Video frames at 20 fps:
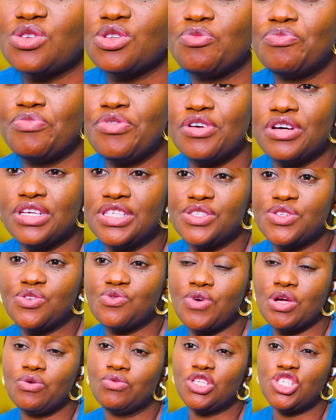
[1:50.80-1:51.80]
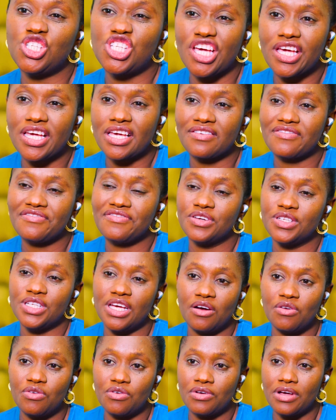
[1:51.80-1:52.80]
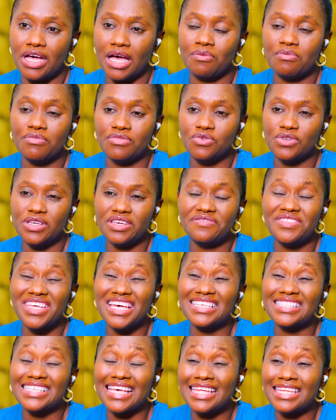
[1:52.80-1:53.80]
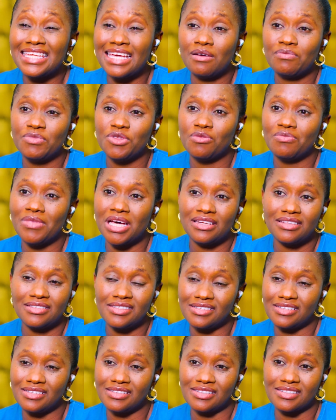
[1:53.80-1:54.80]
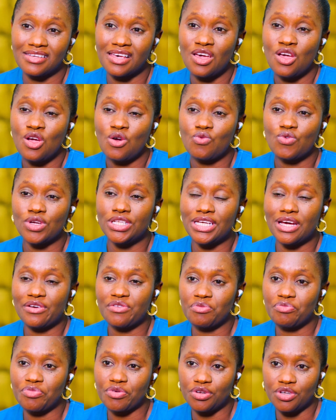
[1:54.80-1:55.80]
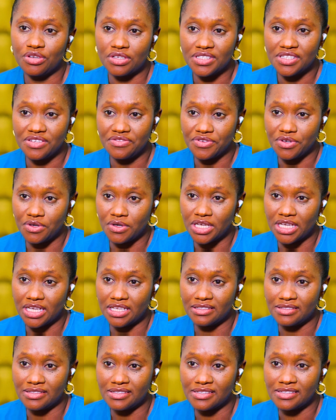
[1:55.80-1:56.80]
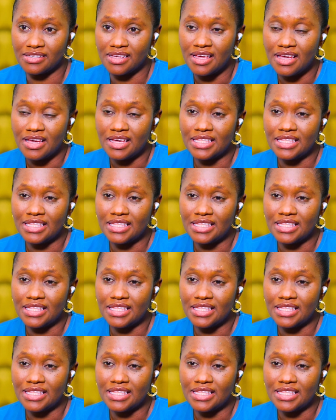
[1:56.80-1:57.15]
to the point where we check for if there is any abnormalities with their reproductive organs.